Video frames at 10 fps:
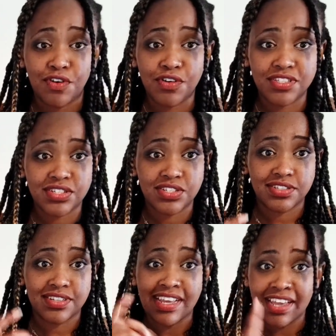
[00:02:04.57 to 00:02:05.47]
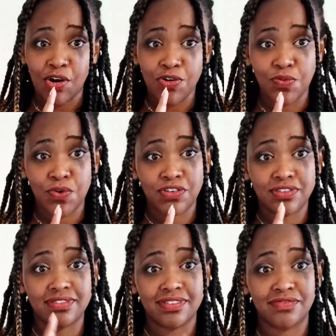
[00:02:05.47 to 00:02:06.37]
oxygen on one
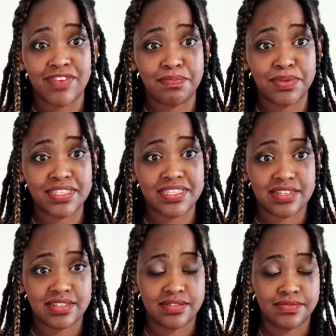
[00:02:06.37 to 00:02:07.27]
red blood cell.